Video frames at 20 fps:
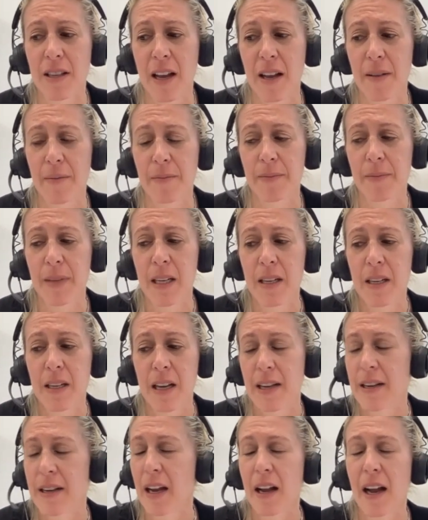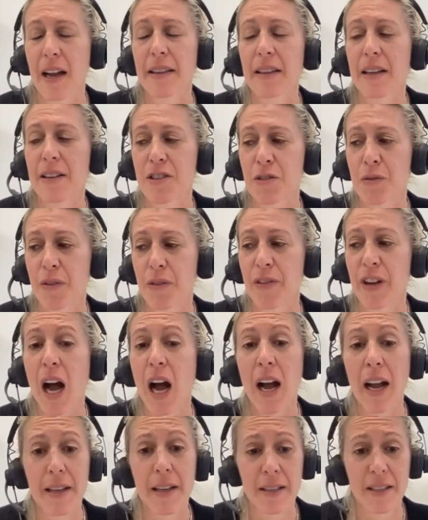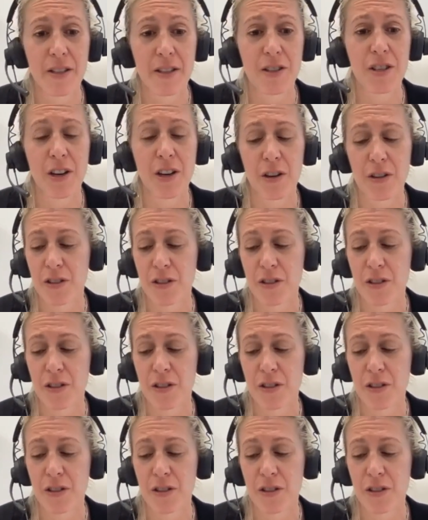Um, not guidelines, sort of guides, you know.